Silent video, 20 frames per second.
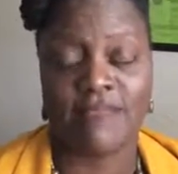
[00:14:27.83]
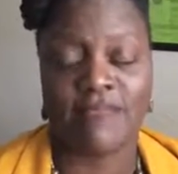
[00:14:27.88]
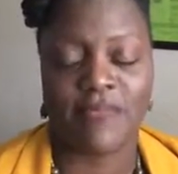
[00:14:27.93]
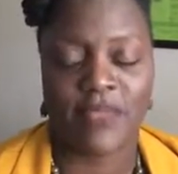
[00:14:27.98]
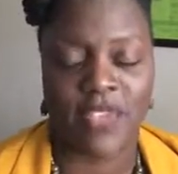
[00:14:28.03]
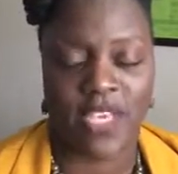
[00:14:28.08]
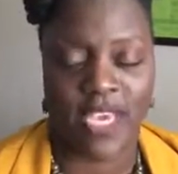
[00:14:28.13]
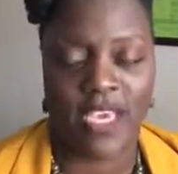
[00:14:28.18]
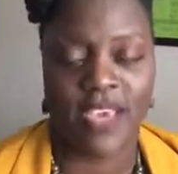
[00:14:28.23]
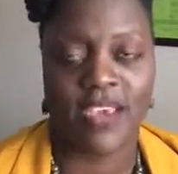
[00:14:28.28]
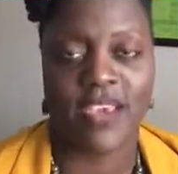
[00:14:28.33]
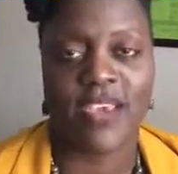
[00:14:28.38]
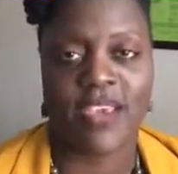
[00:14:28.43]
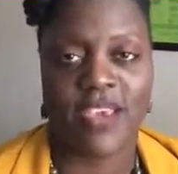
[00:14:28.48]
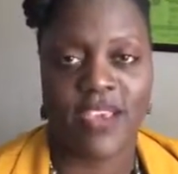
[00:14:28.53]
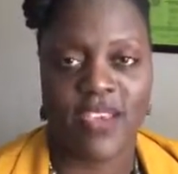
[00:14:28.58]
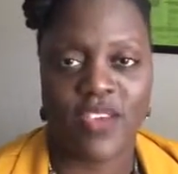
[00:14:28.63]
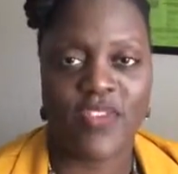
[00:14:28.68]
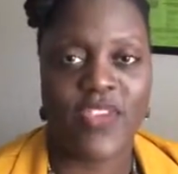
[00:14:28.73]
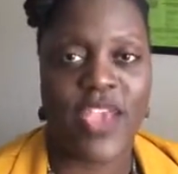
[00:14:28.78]
Okay,
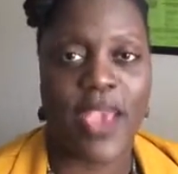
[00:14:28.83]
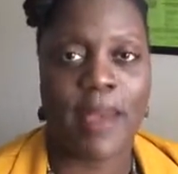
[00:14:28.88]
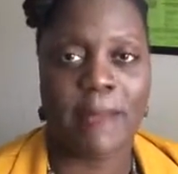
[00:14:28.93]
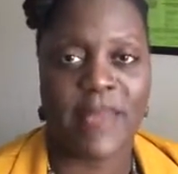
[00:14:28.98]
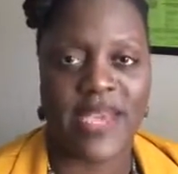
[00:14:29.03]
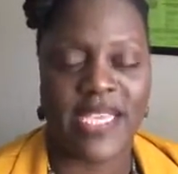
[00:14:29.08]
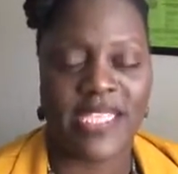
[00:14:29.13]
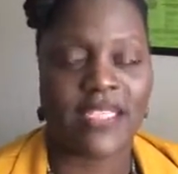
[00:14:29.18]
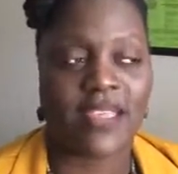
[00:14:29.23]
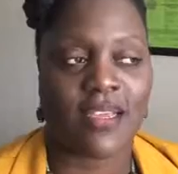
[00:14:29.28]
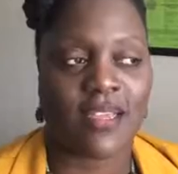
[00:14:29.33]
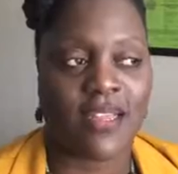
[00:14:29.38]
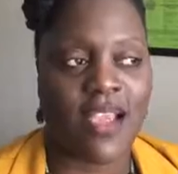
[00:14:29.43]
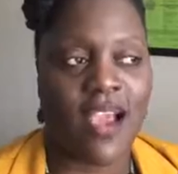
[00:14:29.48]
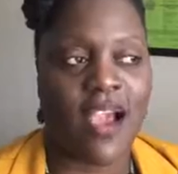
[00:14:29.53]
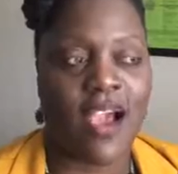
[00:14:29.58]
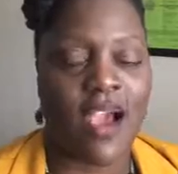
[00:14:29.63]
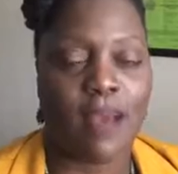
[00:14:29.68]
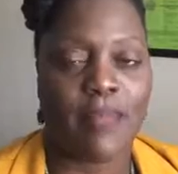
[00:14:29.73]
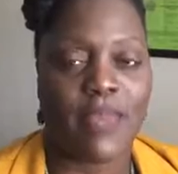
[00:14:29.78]
you've got basically a
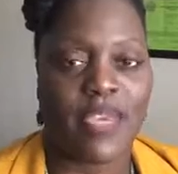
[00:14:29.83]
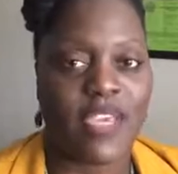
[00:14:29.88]
hobby.